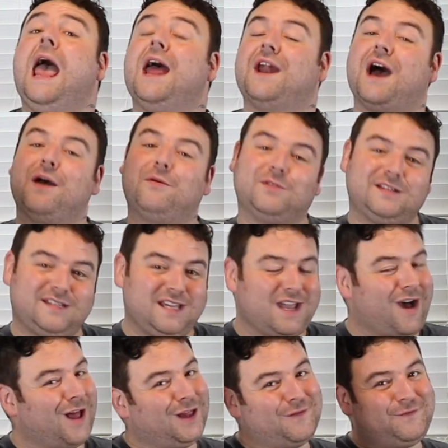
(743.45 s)
and I will see
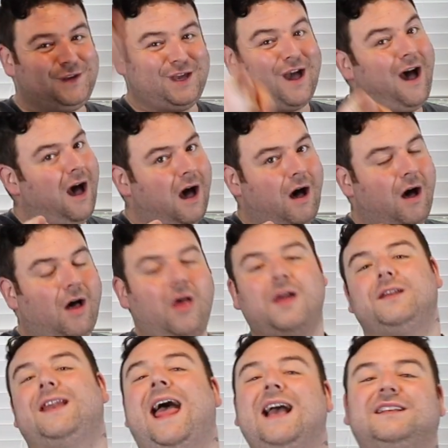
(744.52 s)
all of
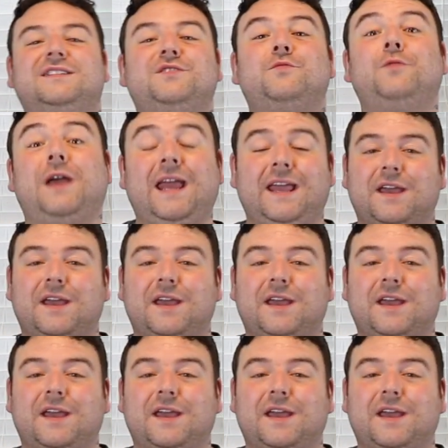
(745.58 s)
y'all next week.